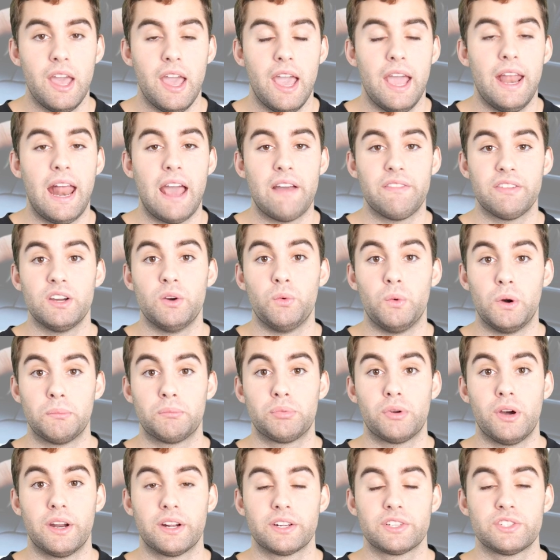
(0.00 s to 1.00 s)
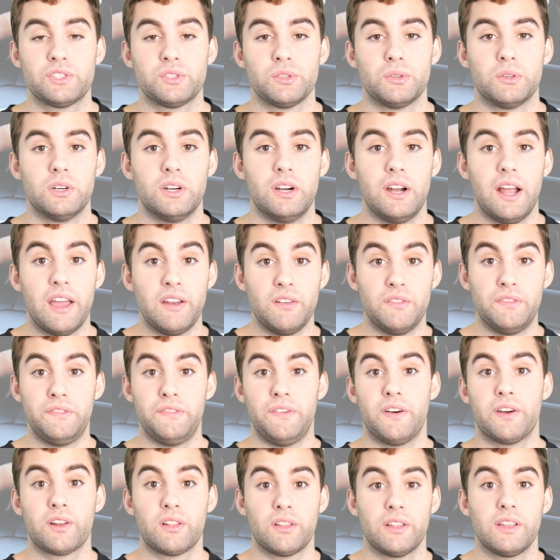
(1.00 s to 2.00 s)
And having a one product store and
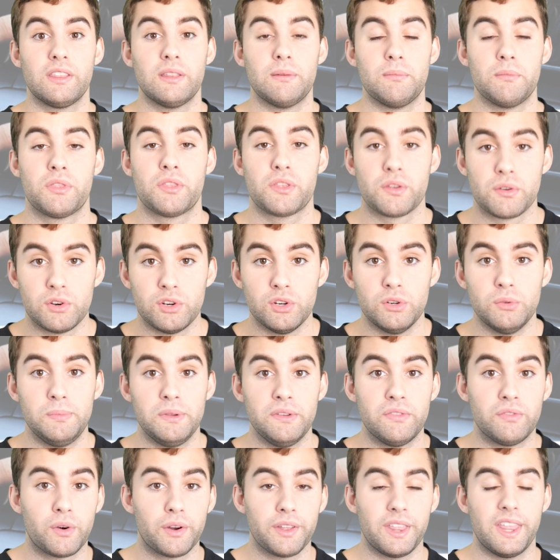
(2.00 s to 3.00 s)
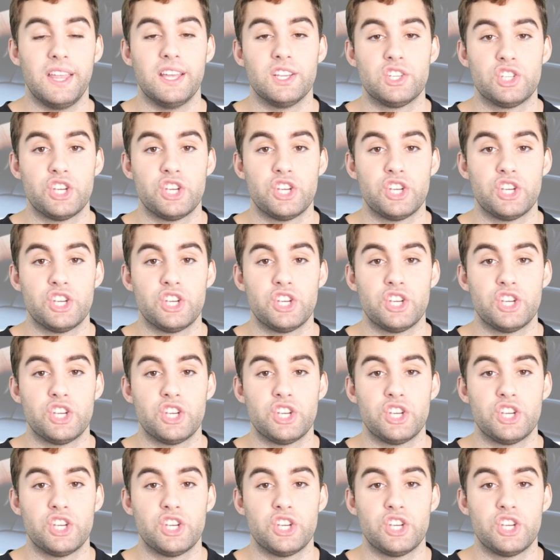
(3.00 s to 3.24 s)
funneling them through before they hit